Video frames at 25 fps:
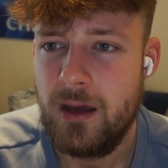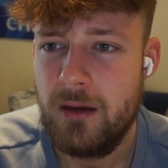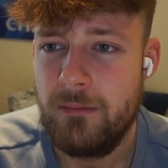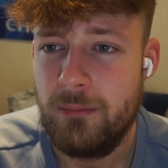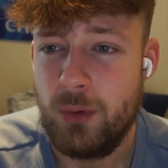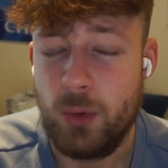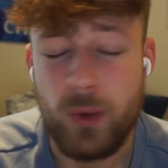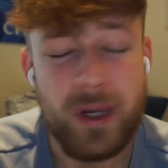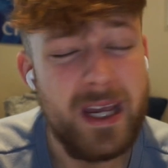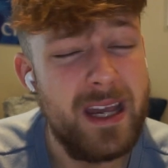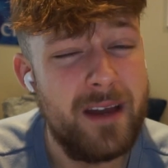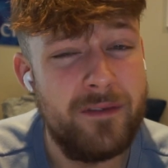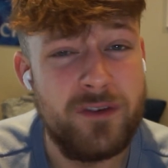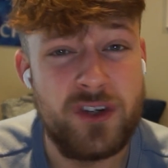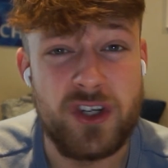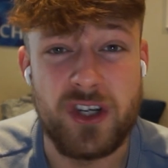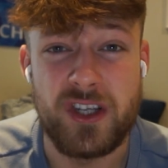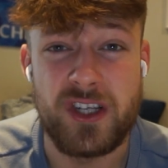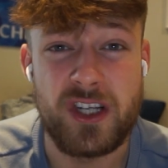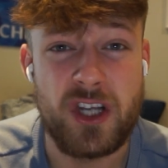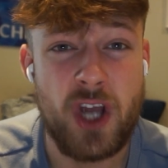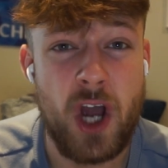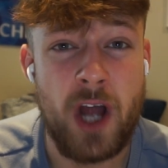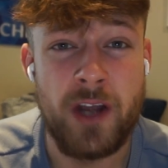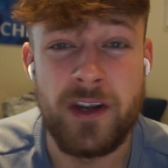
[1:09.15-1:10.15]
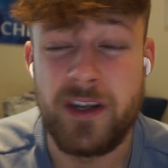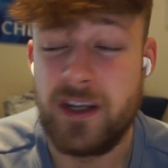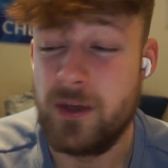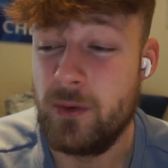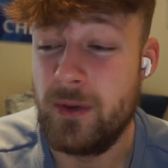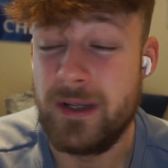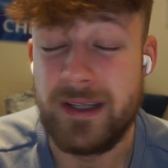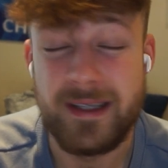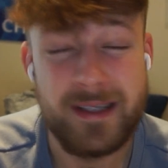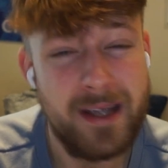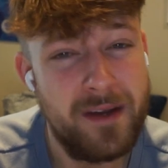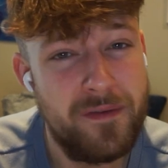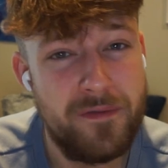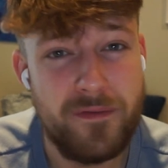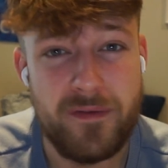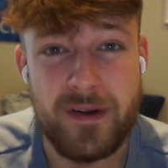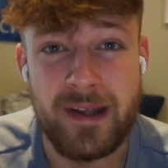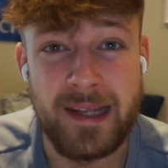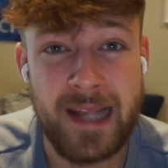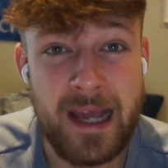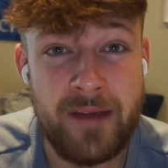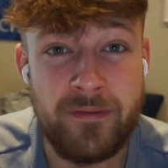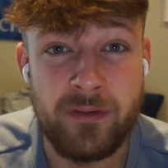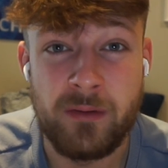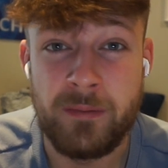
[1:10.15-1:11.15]
But we have just gone to a different
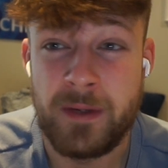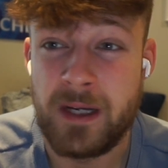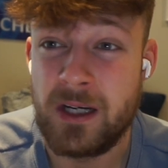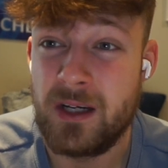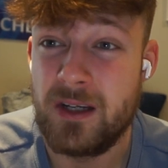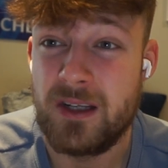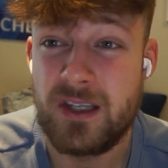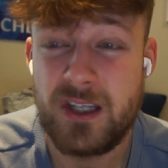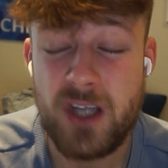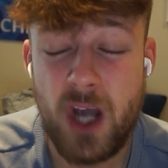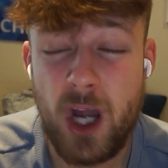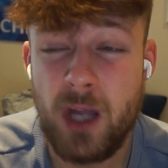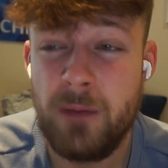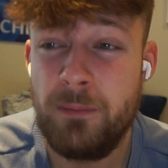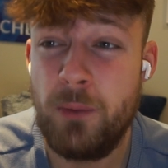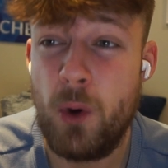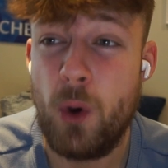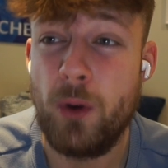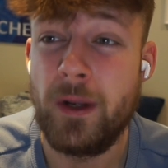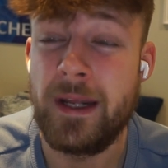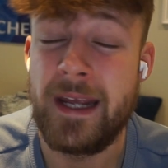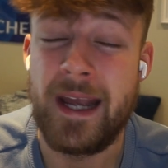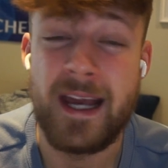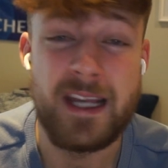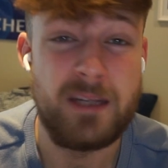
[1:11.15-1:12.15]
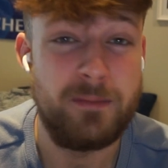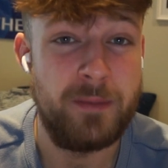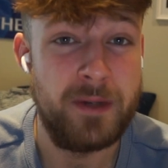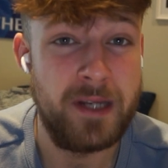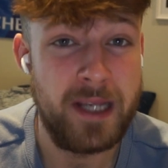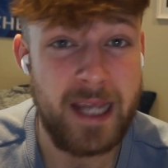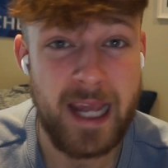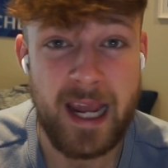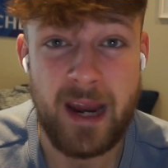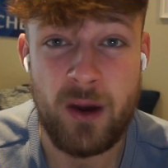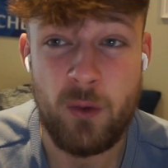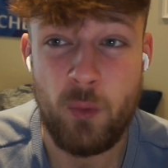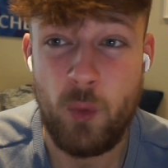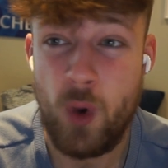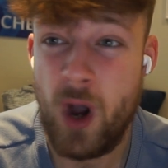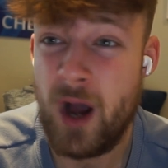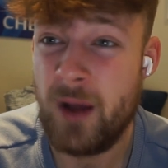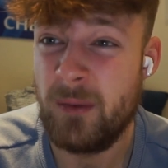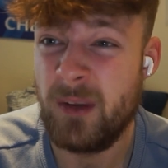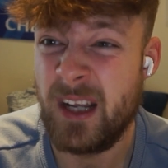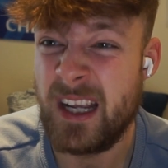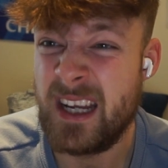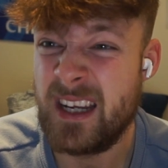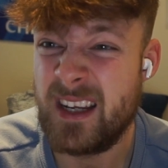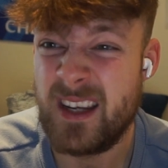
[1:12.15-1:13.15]
level because Todd Boehly has been here,
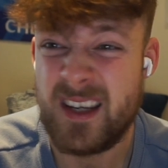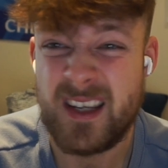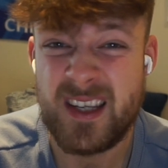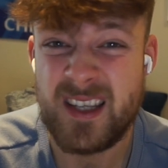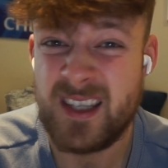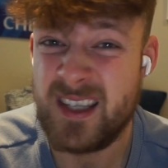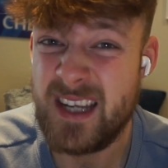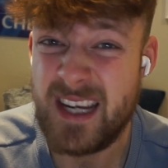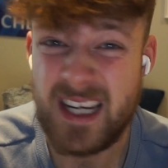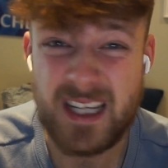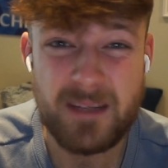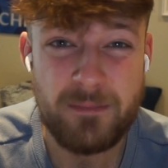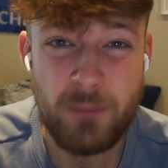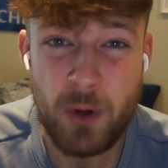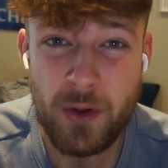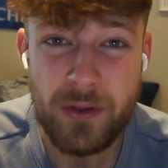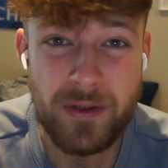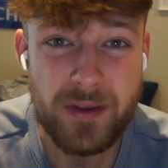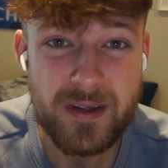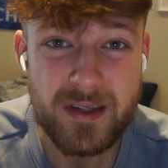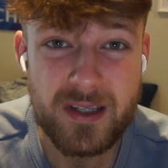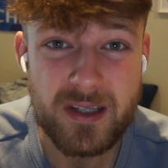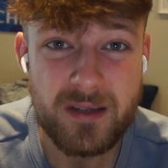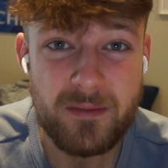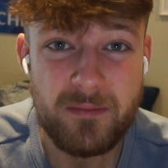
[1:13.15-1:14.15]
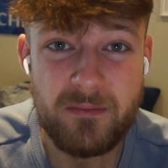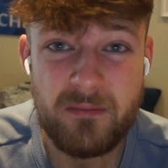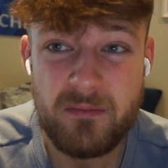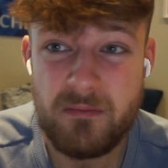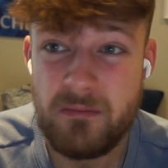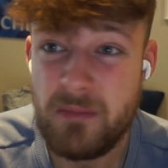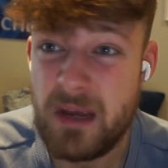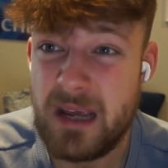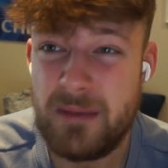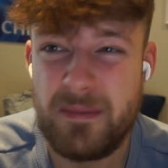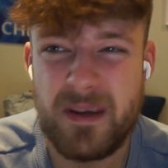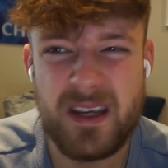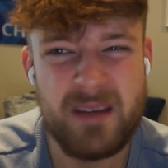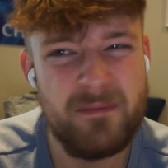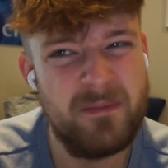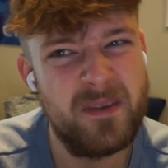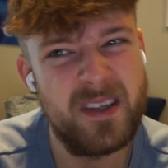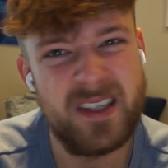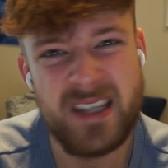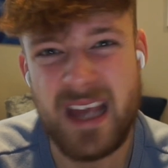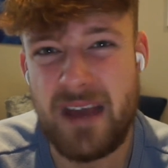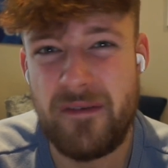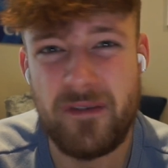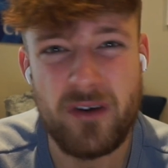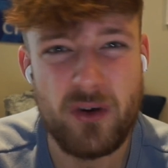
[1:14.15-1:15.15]
what, like 6 months? Maybe
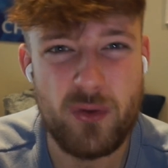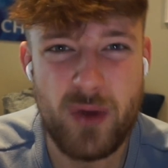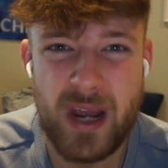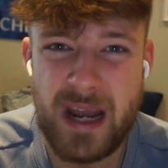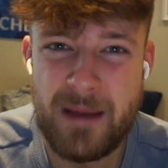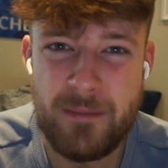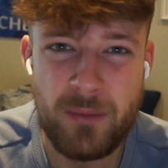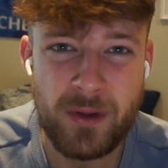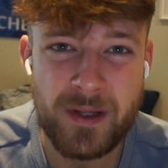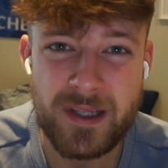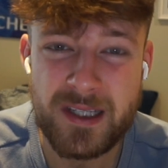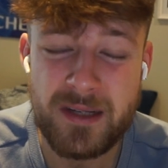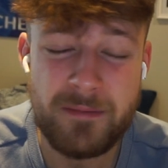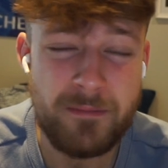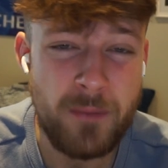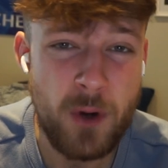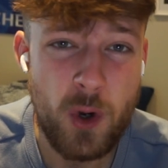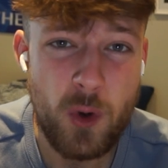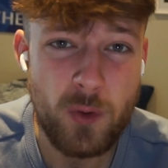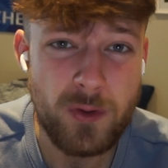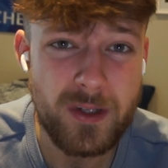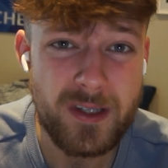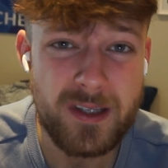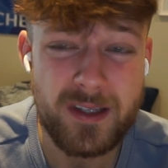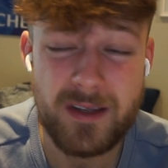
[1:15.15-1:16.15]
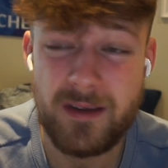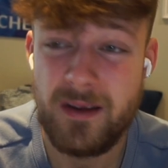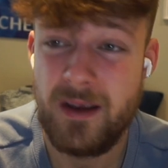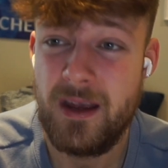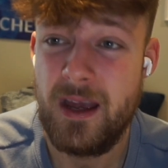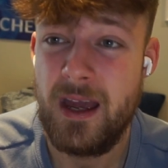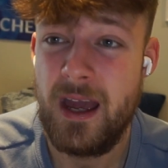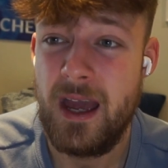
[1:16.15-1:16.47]
7 or 8 months at most.